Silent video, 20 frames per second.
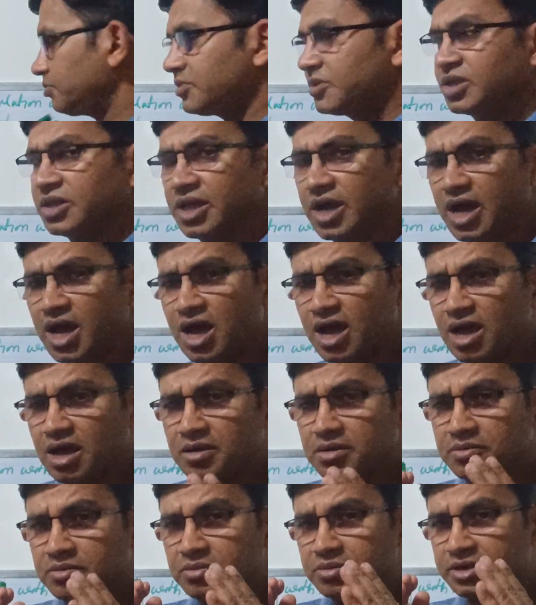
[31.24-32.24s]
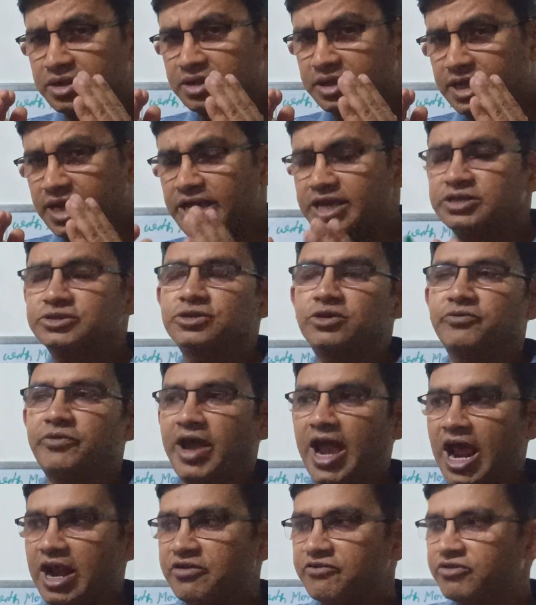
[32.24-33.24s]
the case of
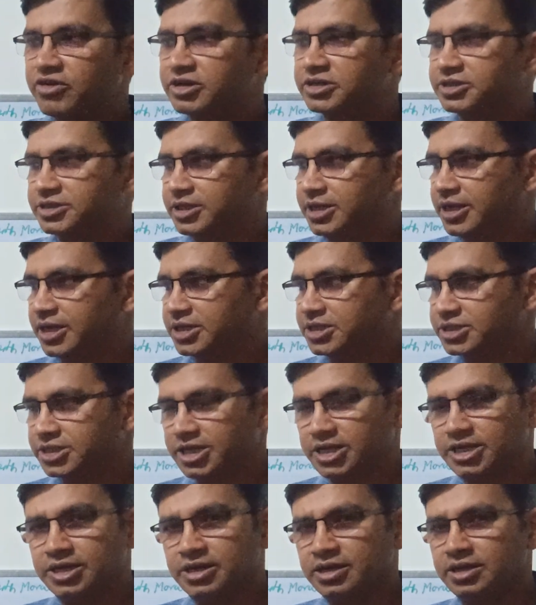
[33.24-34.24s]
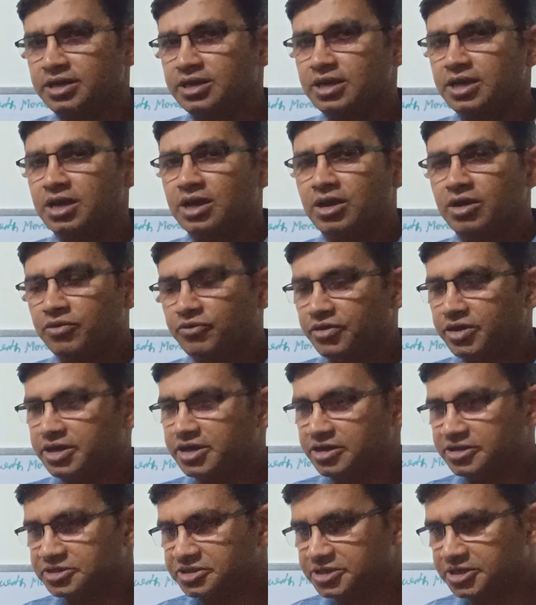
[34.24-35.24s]
adverse selection, we
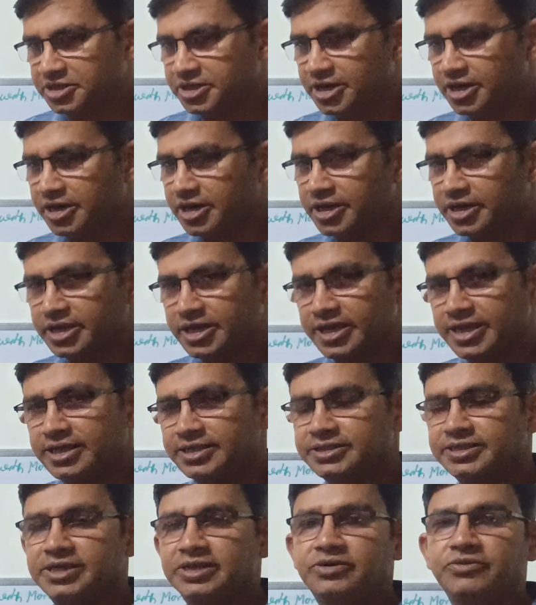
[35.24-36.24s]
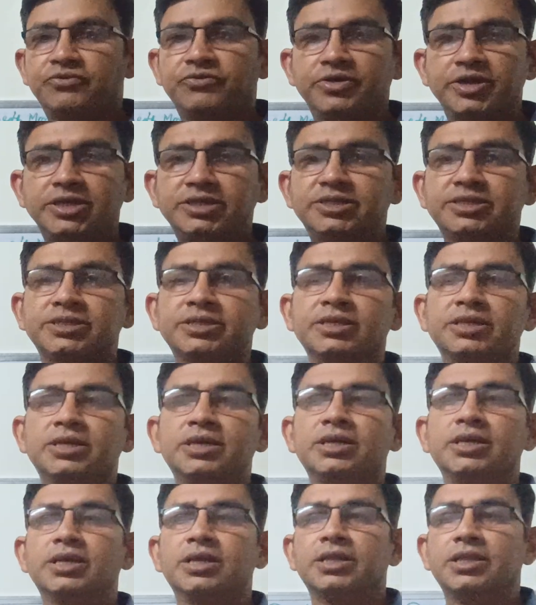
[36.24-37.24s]
considered a case in which
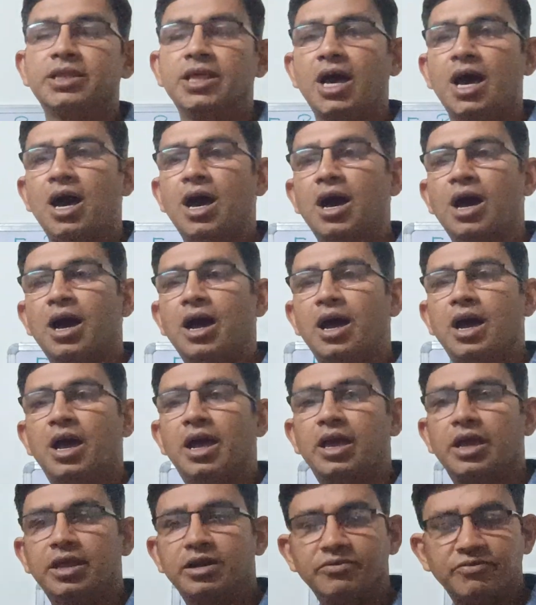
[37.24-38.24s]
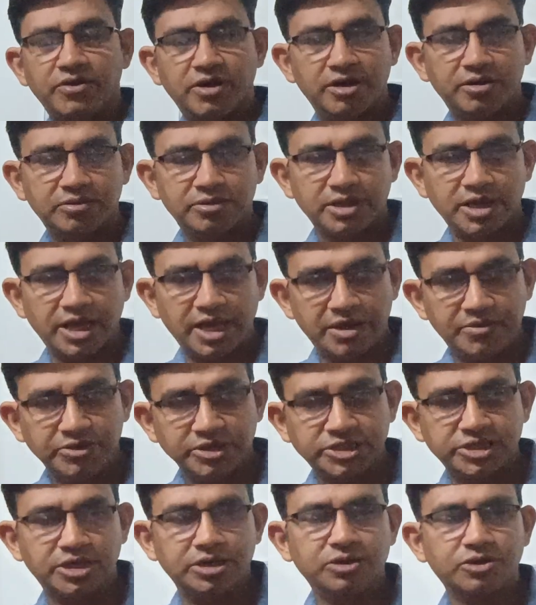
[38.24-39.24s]
the
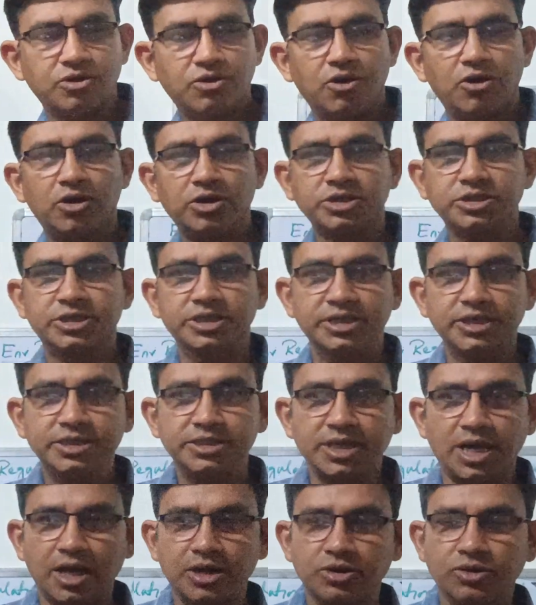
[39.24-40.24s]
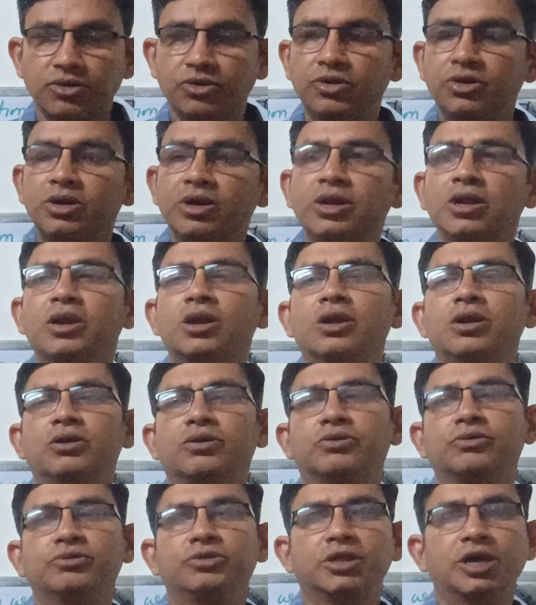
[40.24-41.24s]
emission cost is unknown
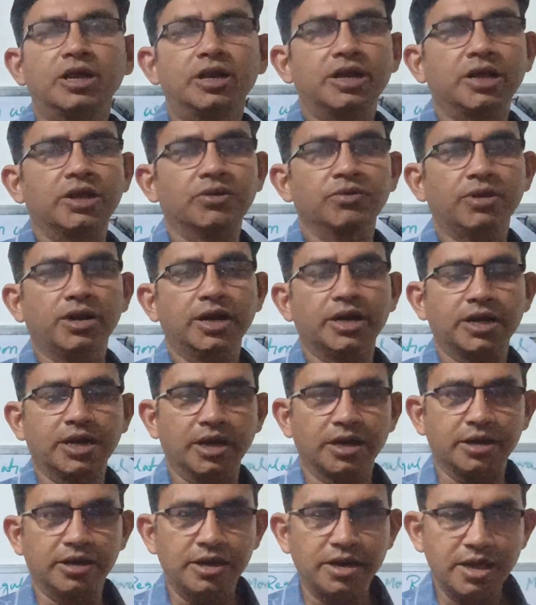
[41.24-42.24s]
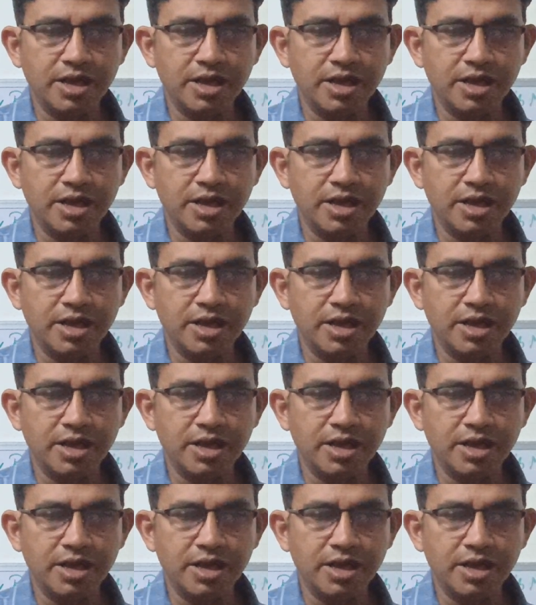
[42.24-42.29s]
to the regulator.